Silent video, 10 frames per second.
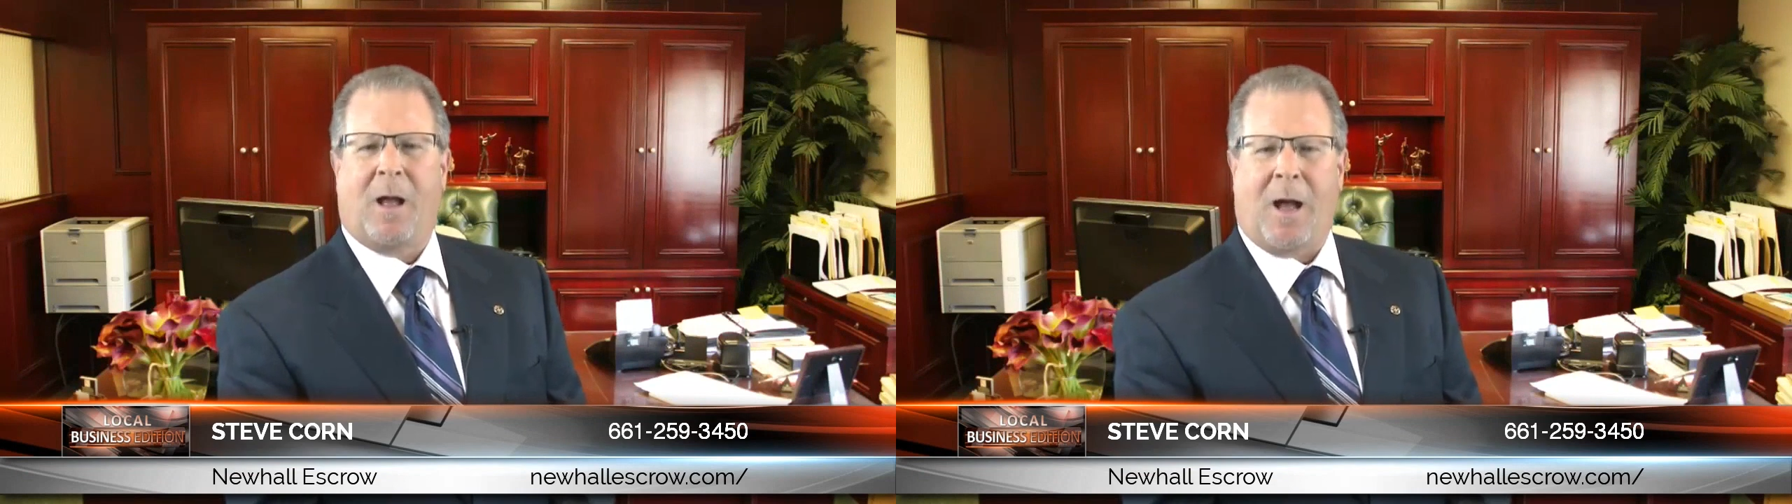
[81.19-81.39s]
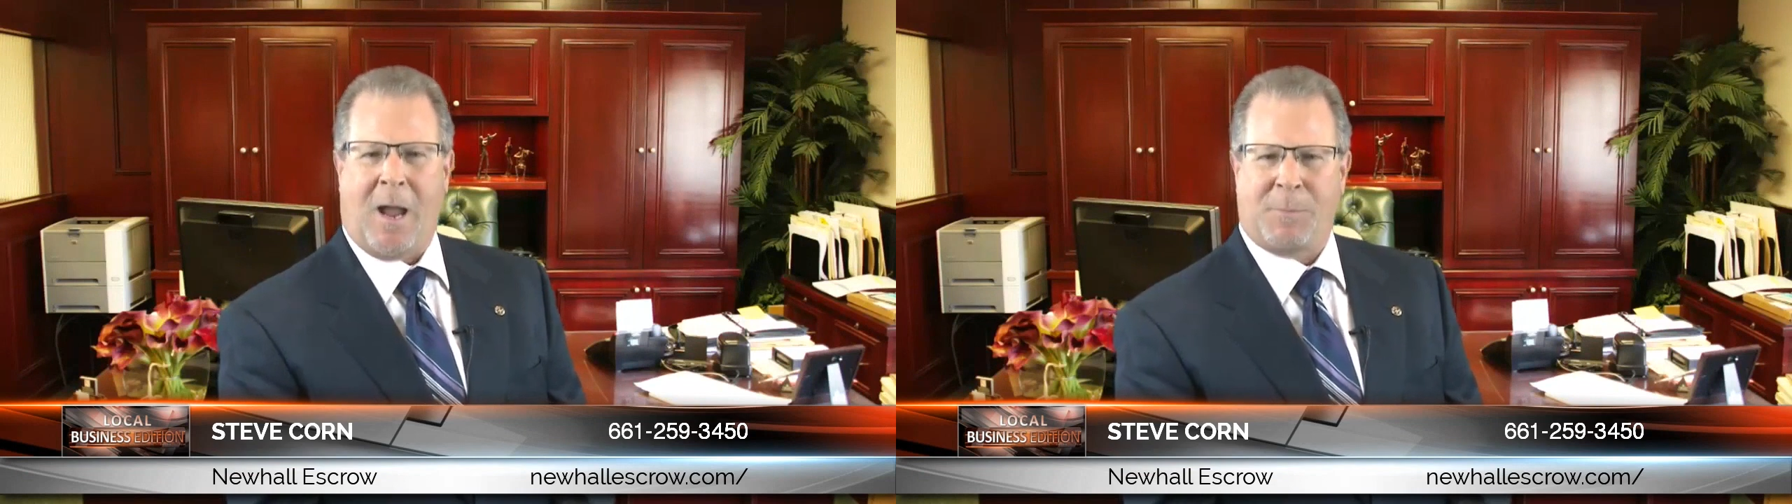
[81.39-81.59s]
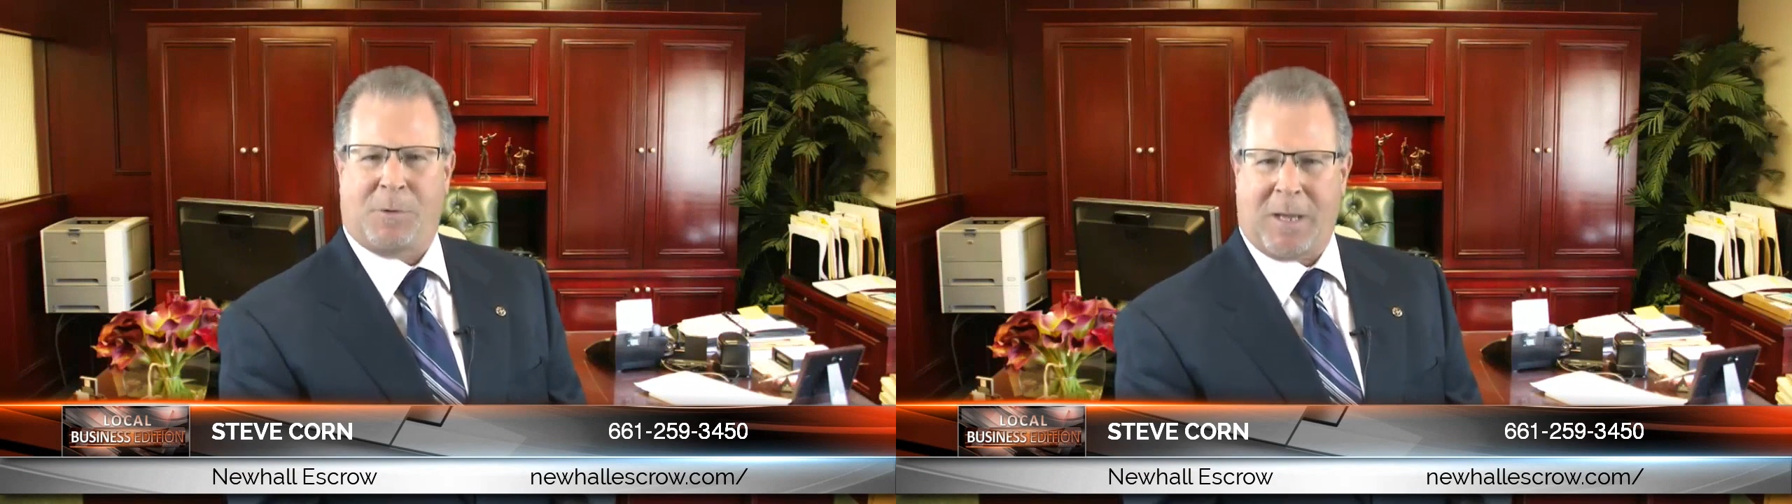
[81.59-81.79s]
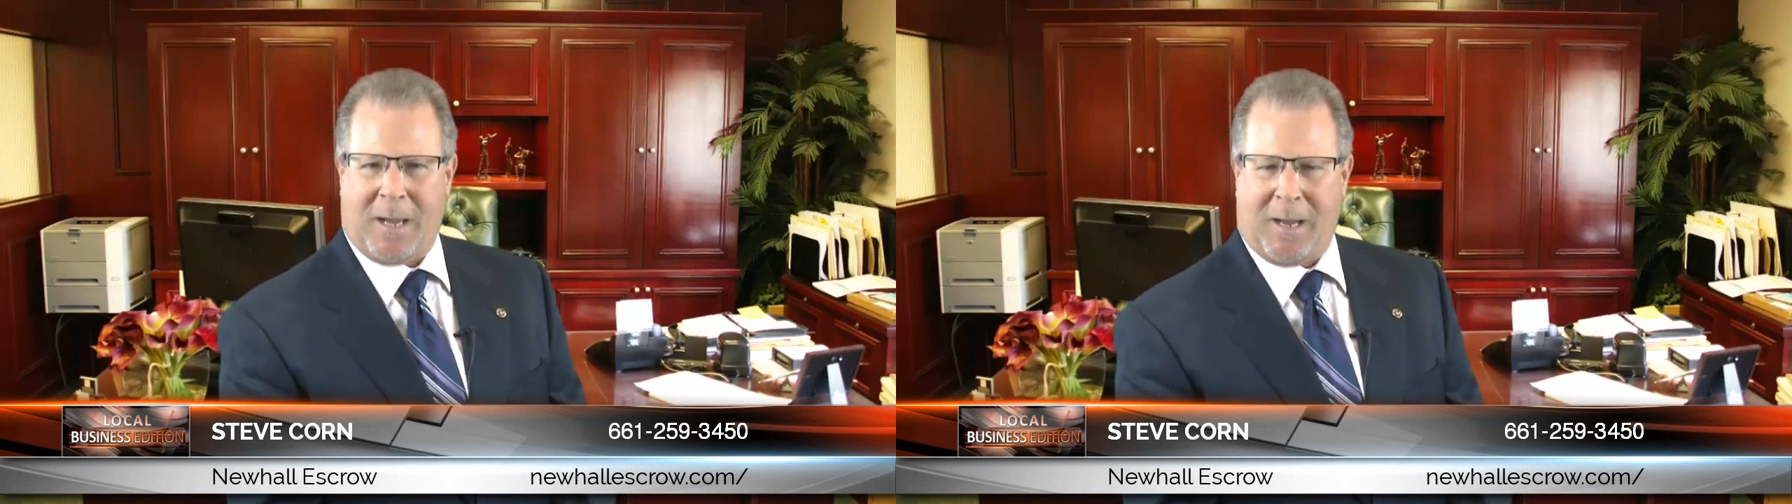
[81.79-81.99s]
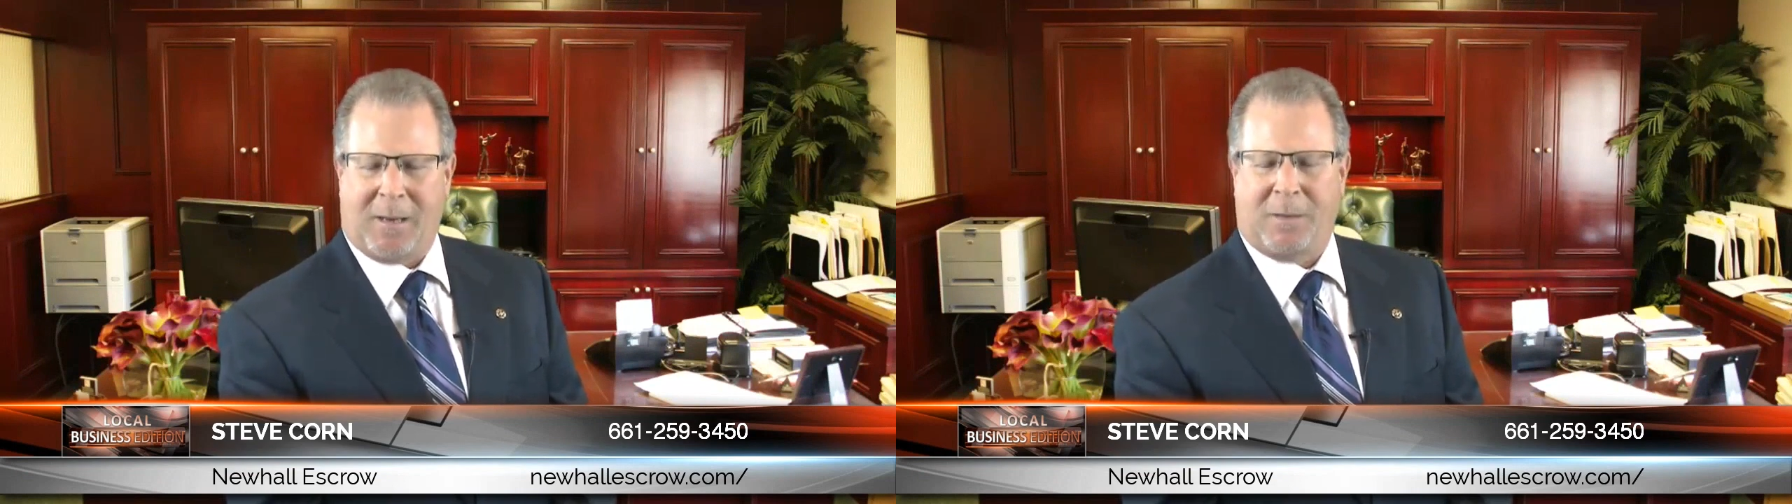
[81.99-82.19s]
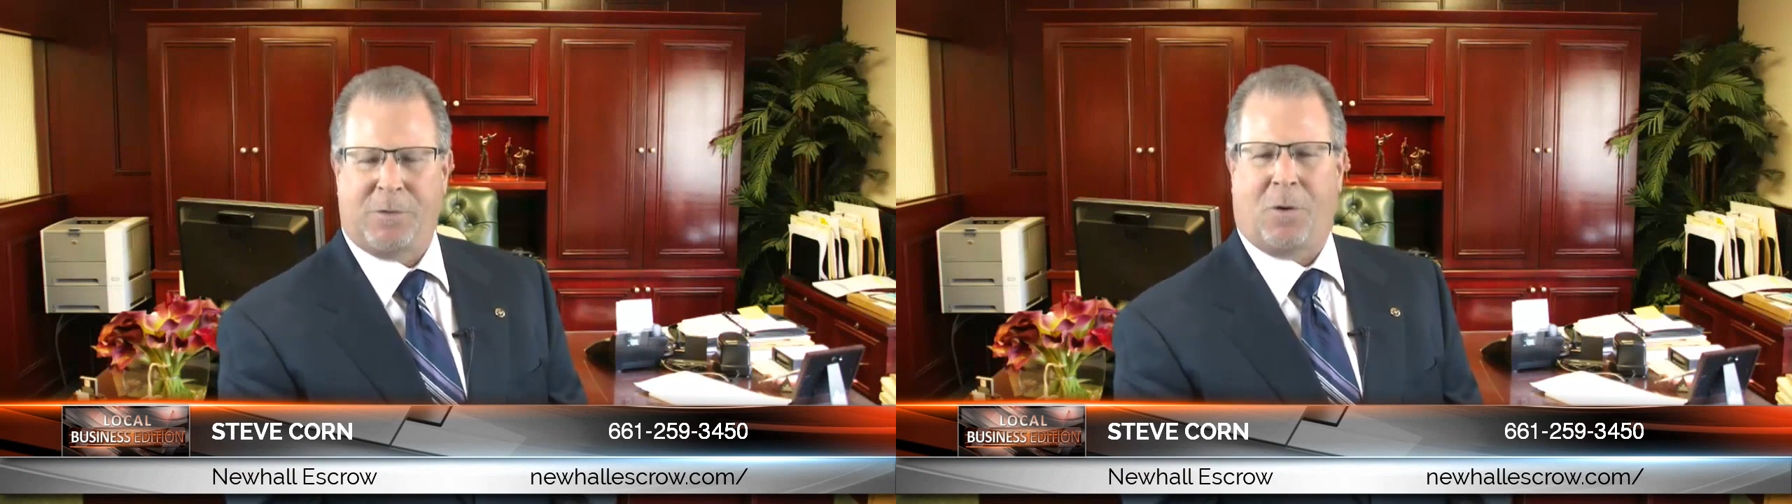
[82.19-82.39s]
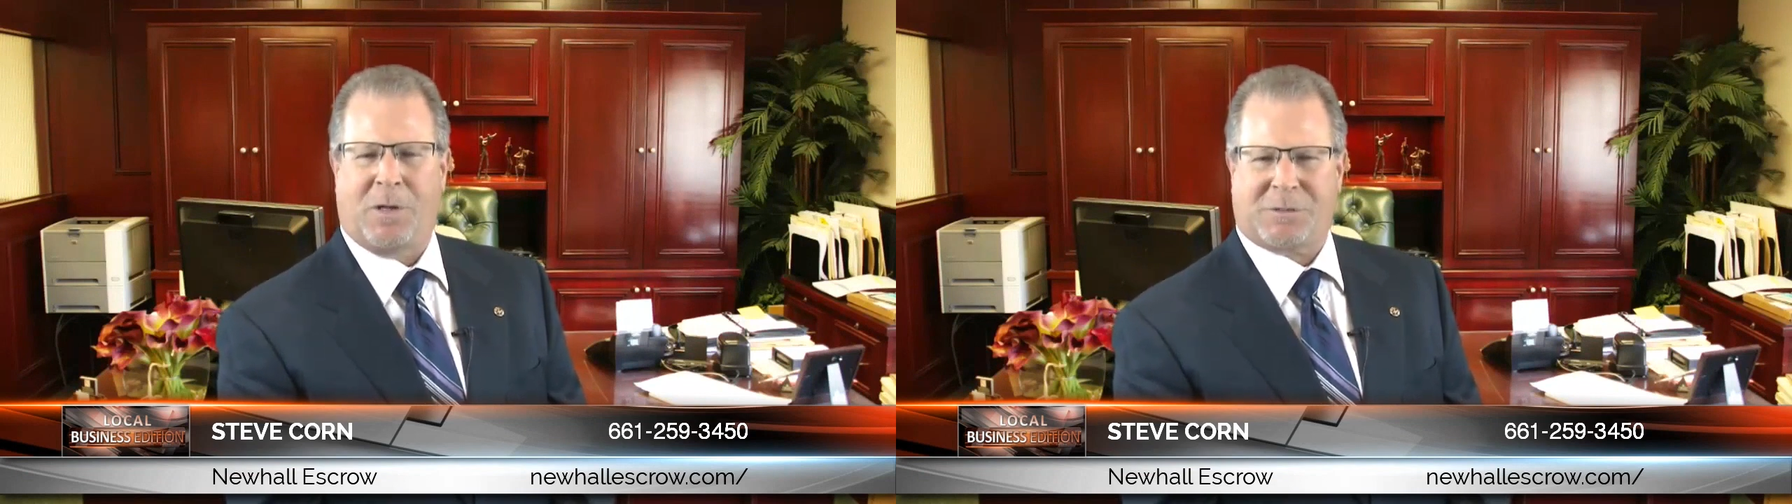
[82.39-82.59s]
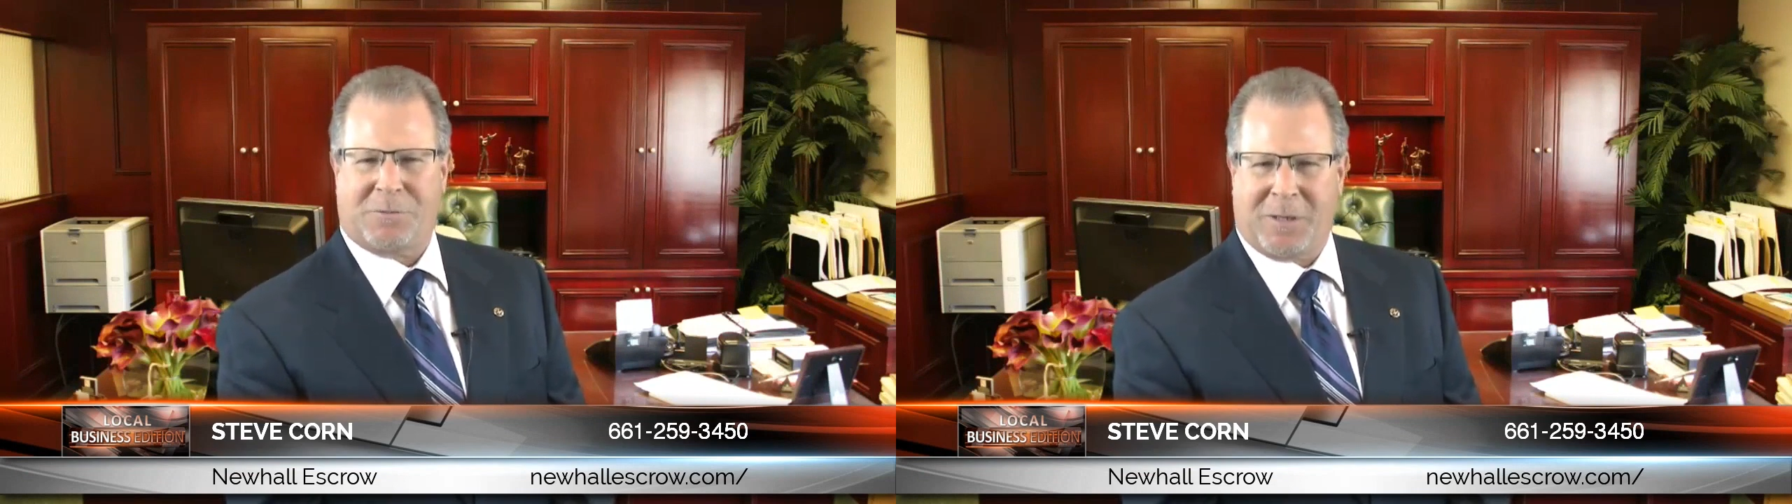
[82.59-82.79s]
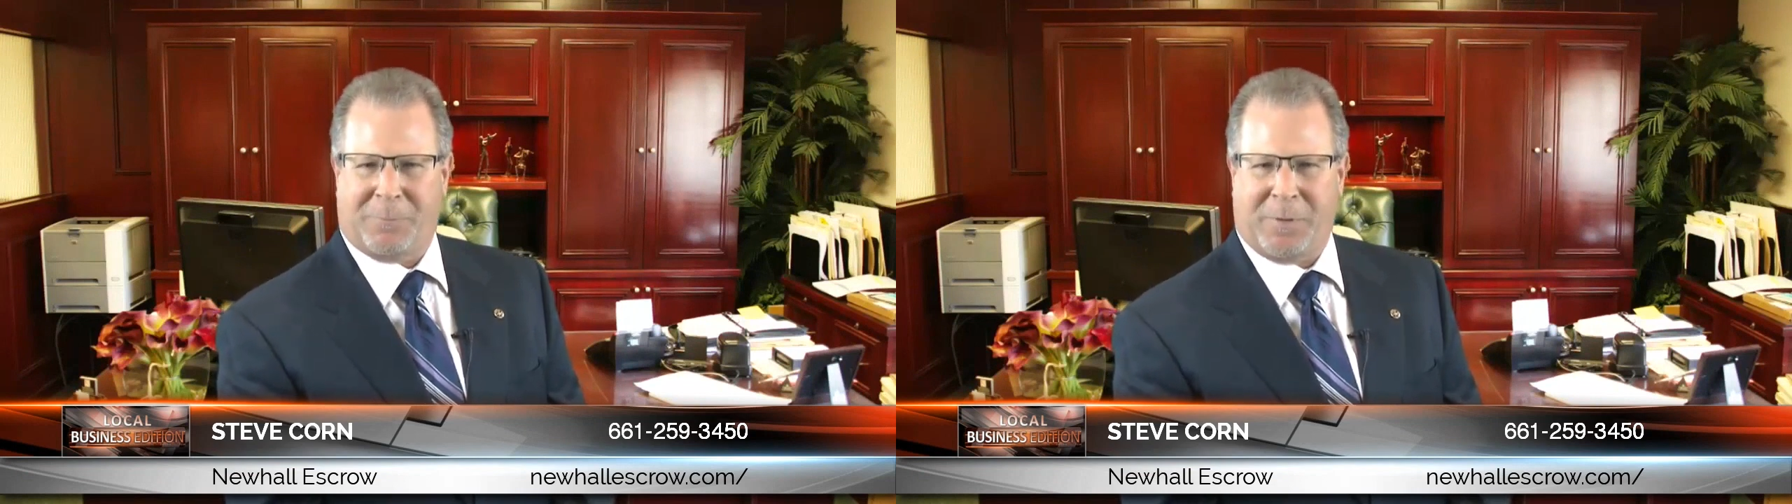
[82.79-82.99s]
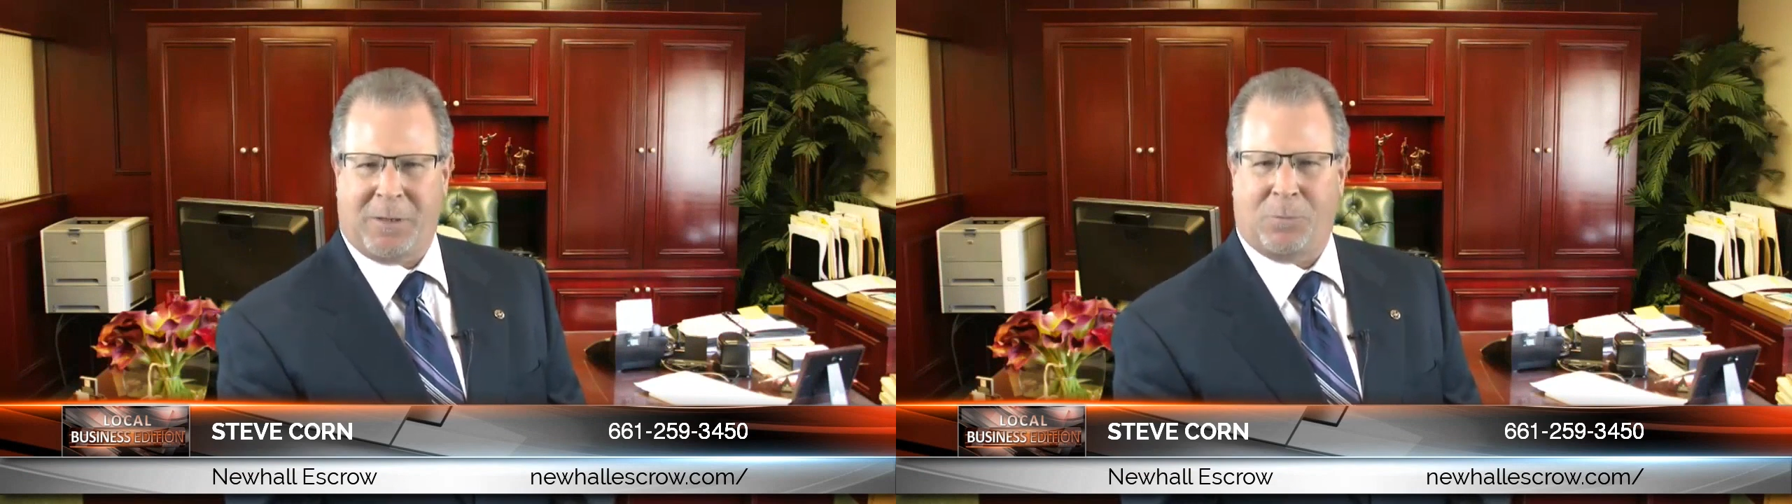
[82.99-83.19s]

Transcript: I'm your guy, Newhall Escrow Company.